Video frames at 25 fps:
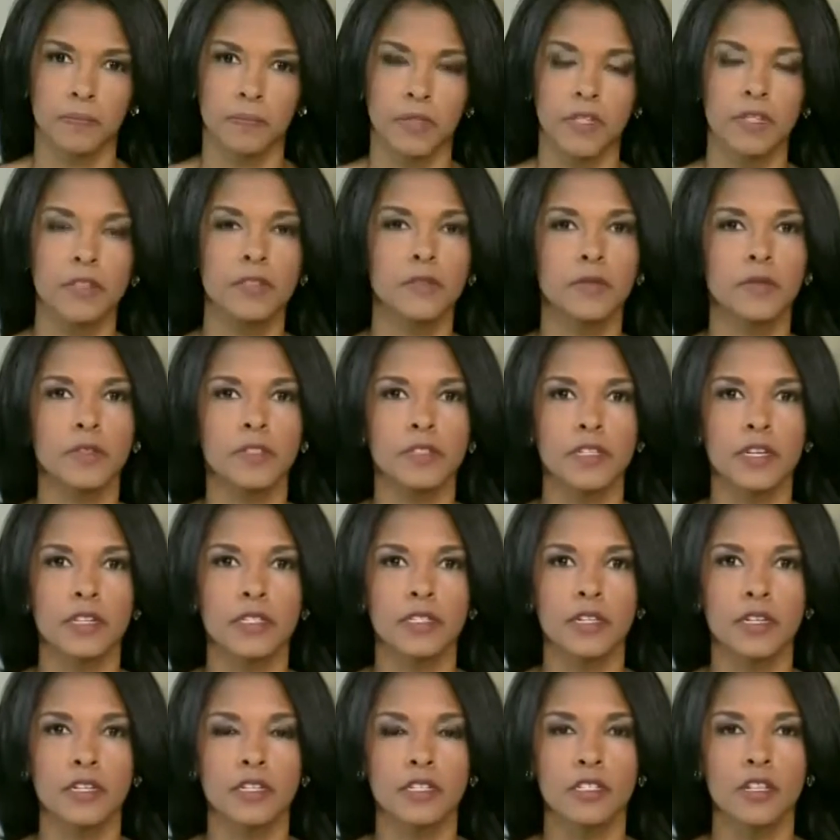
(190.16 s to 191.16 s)
Now, Israel
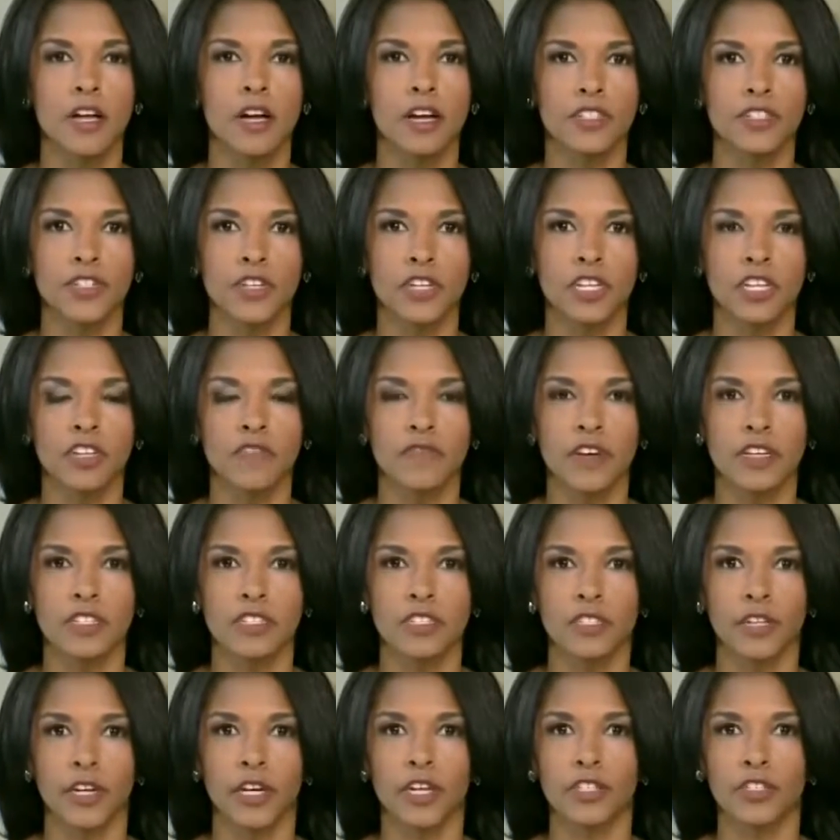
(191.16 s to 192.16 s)
says it is launching an
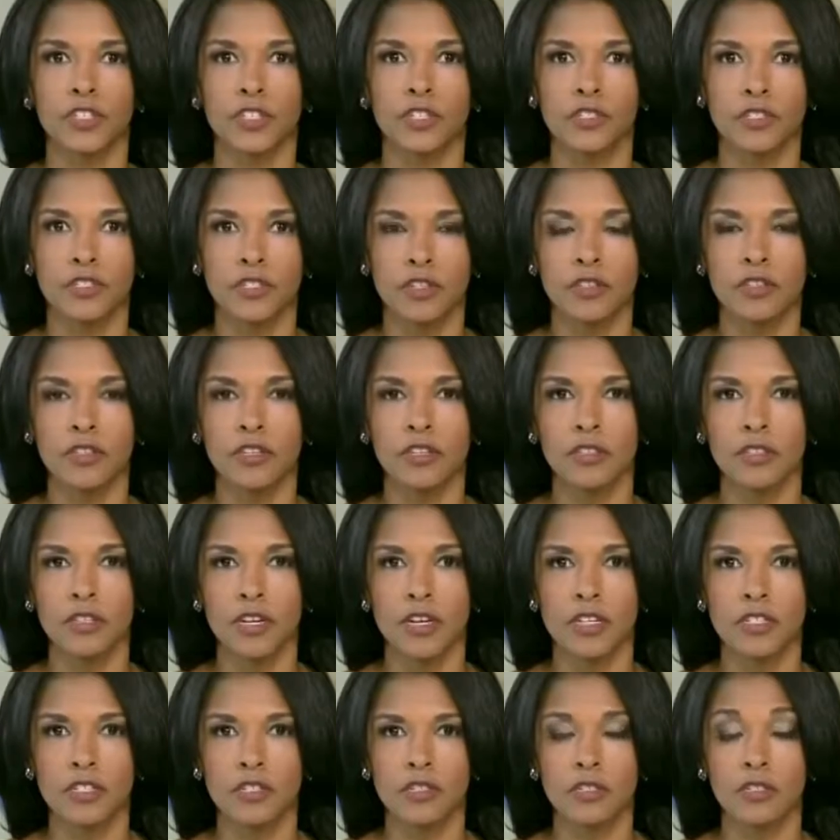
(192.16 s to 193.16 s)
investigation into the
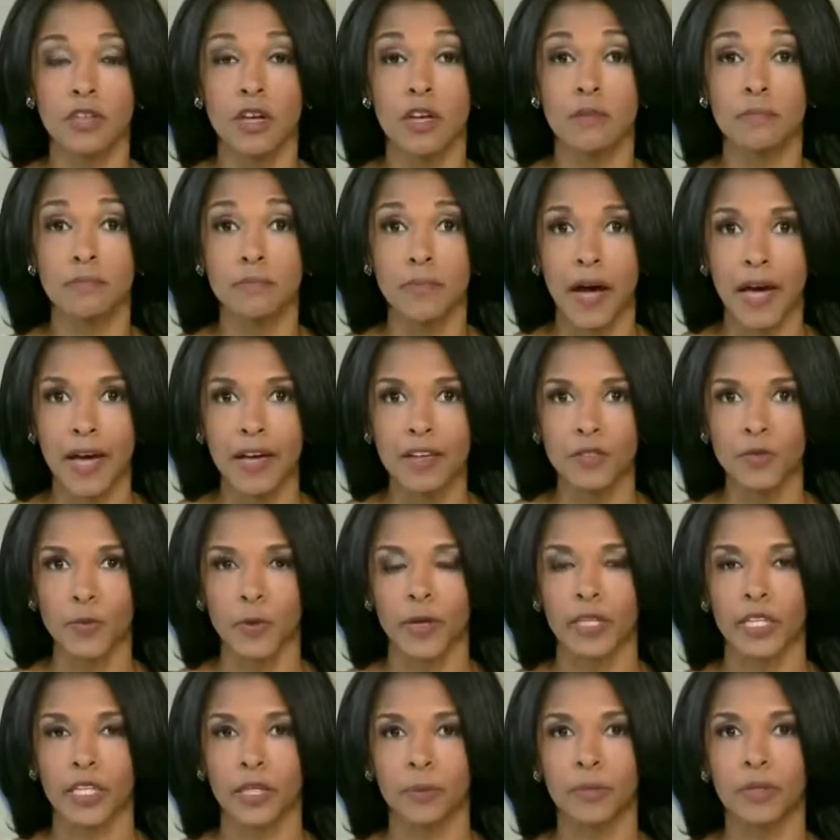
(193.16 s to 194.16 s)
alleged assault by
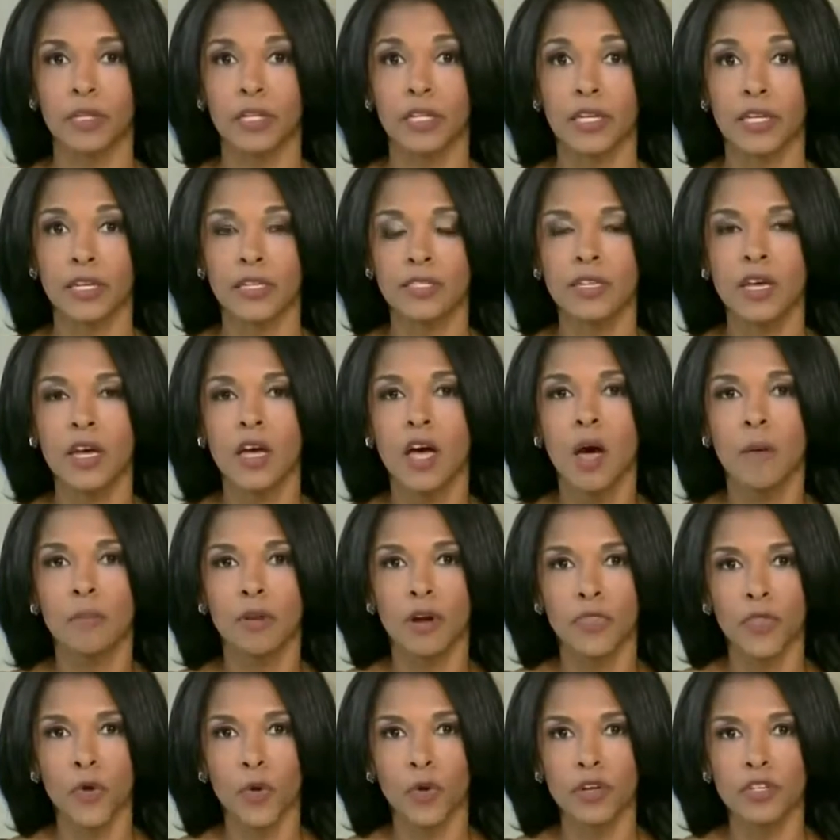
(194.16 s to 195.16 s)
Israeli police,
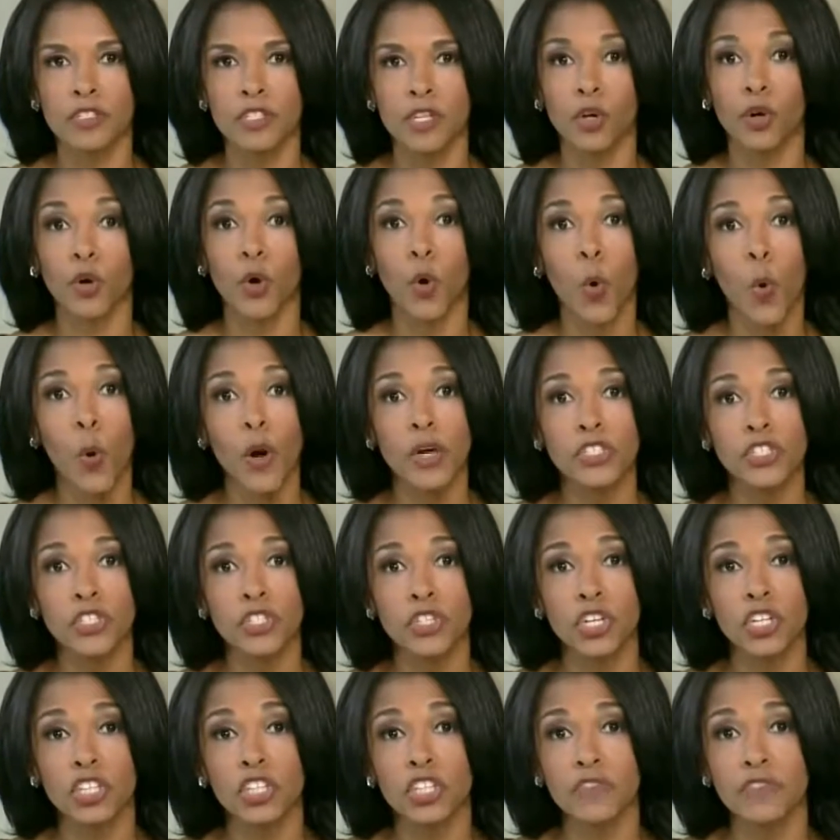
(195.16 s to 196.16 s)
but authorities there are
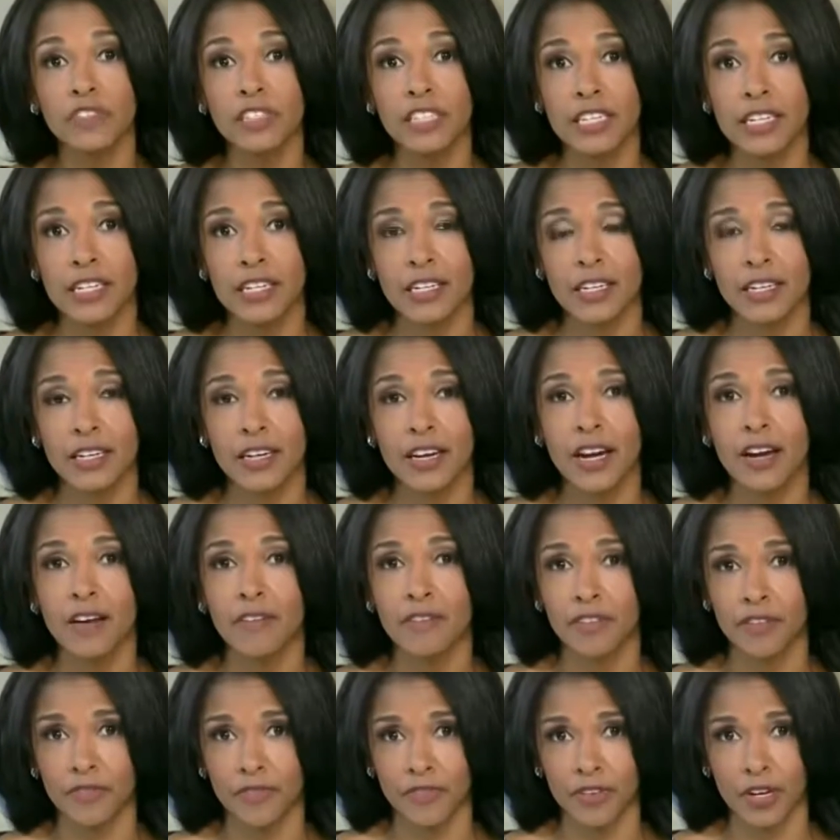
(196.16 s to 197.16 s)
questioning the validity
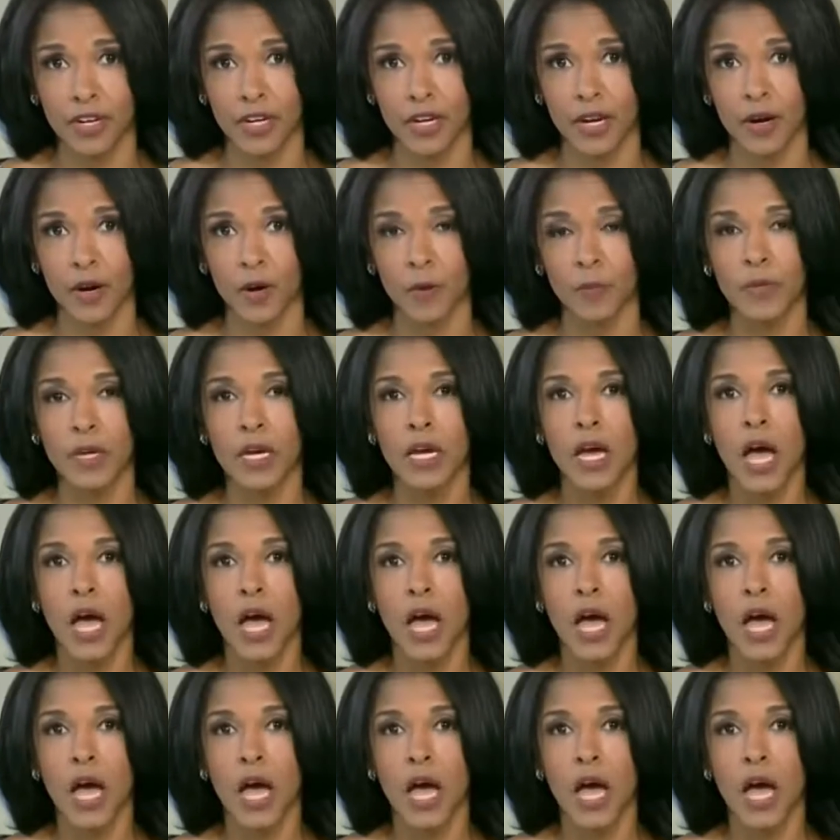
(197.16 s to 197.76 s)
of the video.